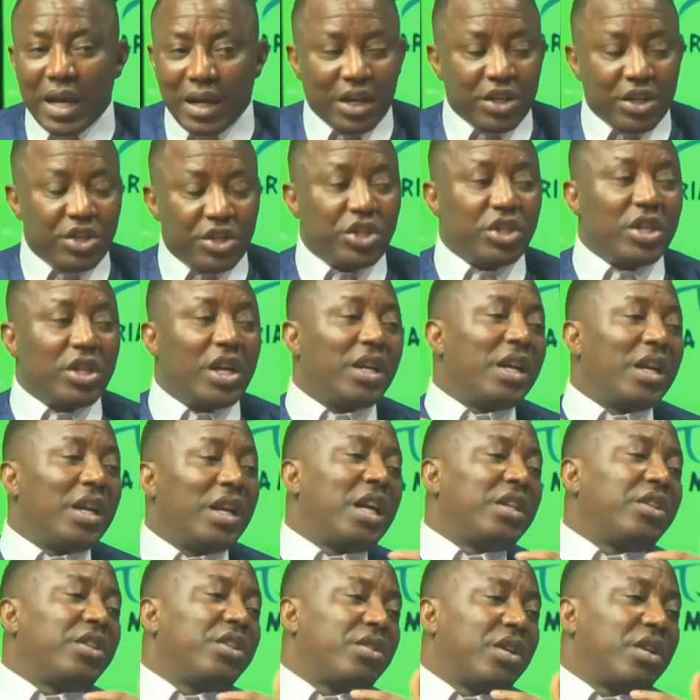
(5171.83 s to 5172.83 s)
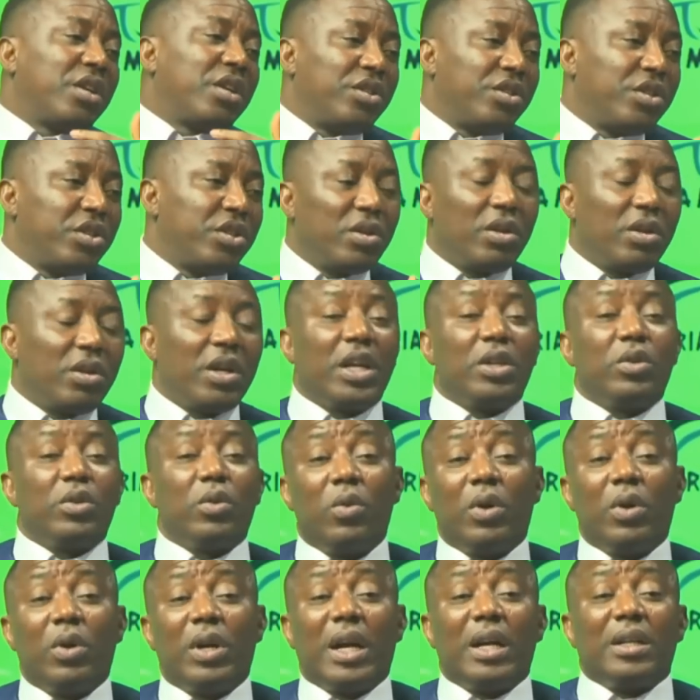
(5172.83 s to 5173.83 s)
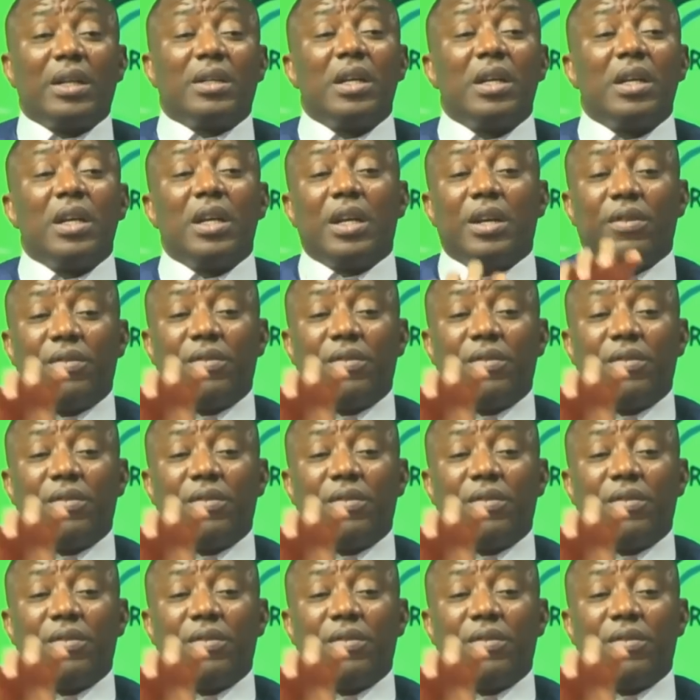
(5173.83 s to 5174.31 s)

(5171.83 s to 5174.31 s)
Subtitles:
energy and energy transition and to look at